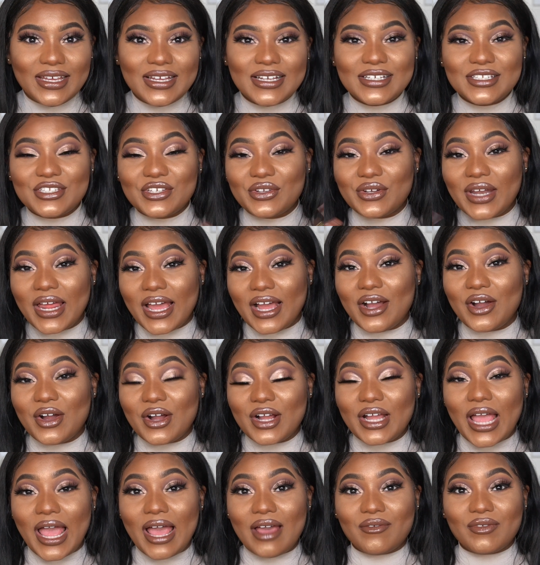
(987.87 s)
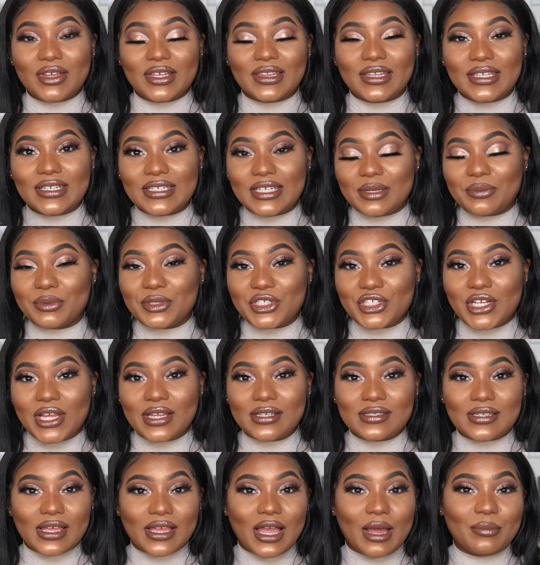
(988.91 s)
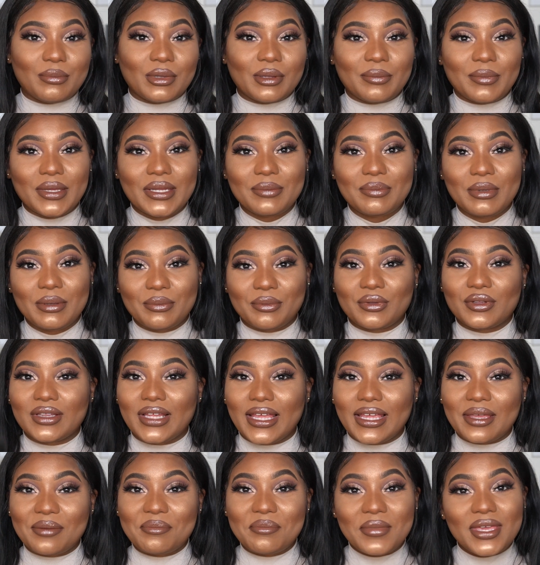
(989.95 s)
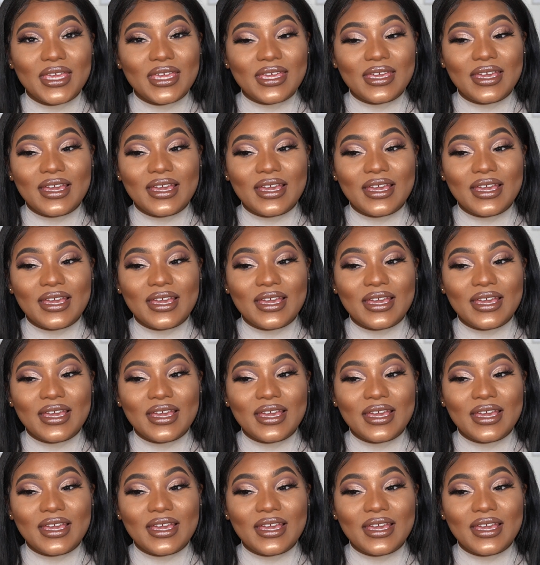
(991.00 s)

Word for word: so now having the deeper shades that complement people like me